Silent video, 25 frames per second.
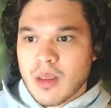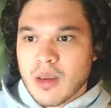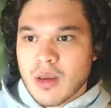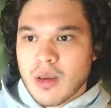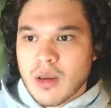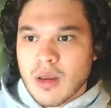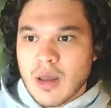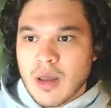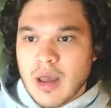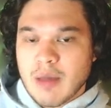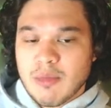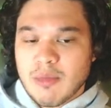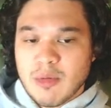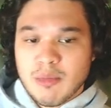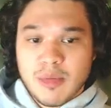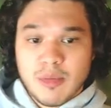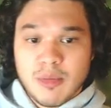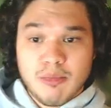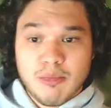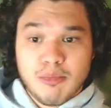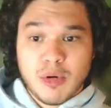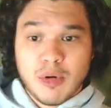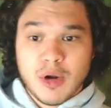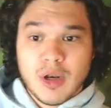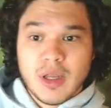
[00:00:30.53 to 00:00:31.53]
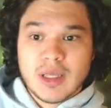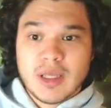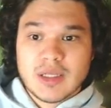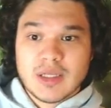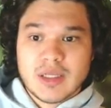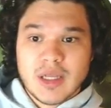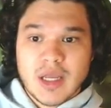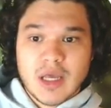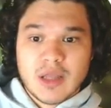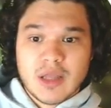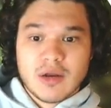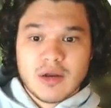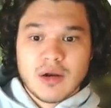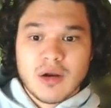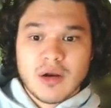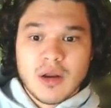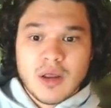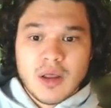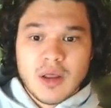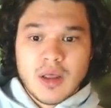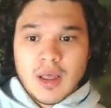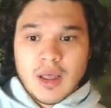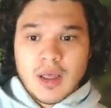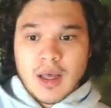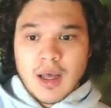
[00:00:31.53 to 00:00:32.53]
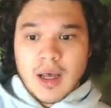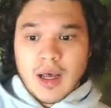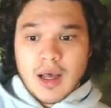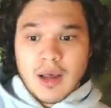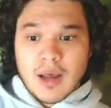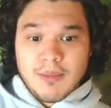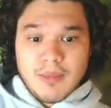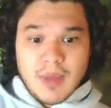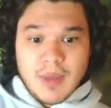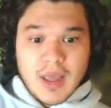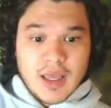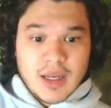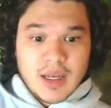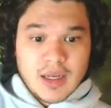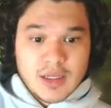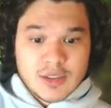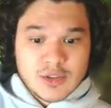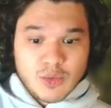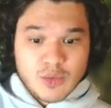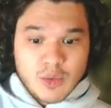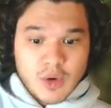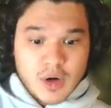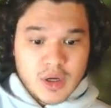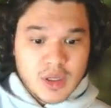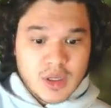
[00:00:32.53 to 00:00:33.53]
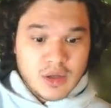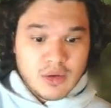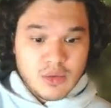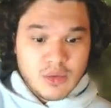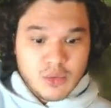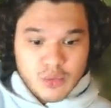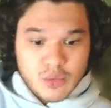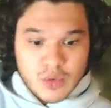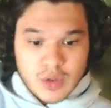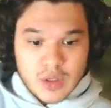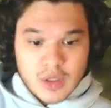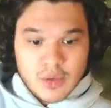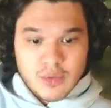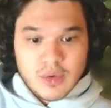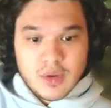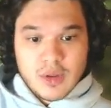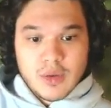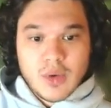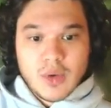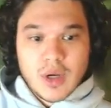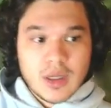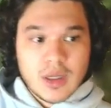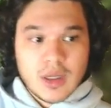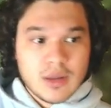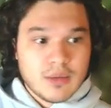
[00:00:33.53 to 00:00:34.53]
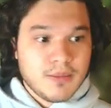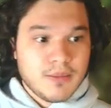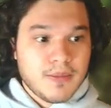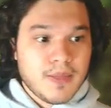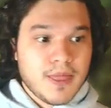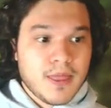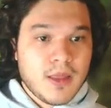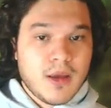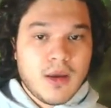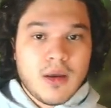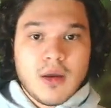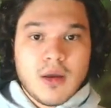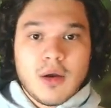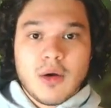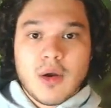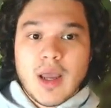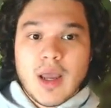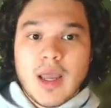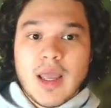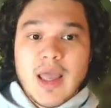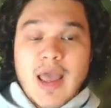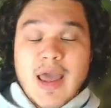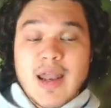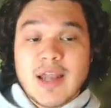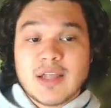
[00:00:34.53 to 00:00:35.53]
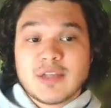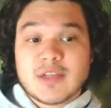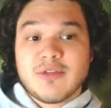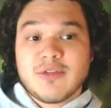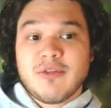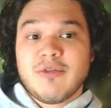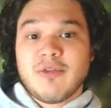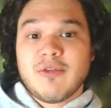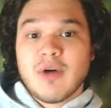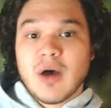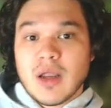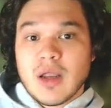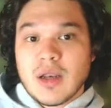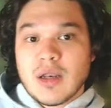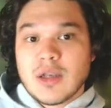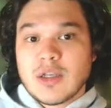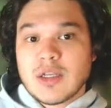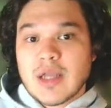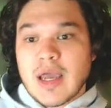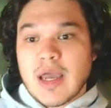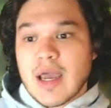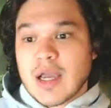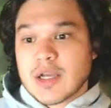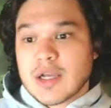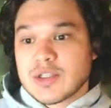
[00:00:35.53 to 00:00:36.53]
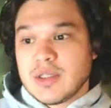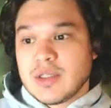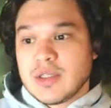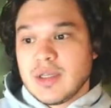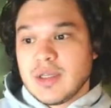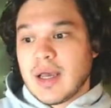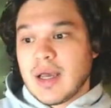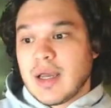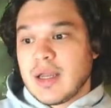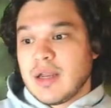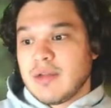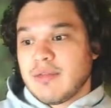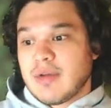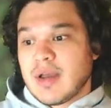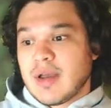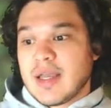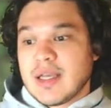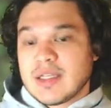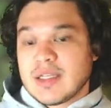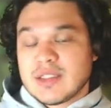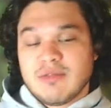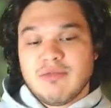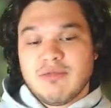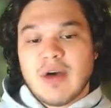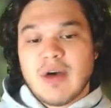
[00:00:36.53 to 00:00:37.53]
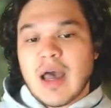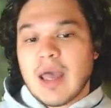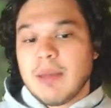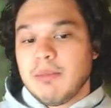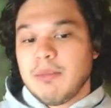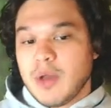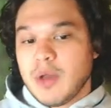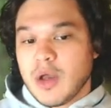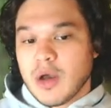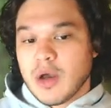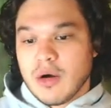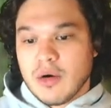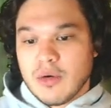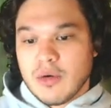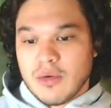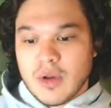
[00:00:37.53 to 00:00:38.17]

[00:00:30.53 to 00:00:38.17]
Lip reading: I've been putting it together, and it's working really well. Okay, and it's fun to actually kind of, I guess, vibe code.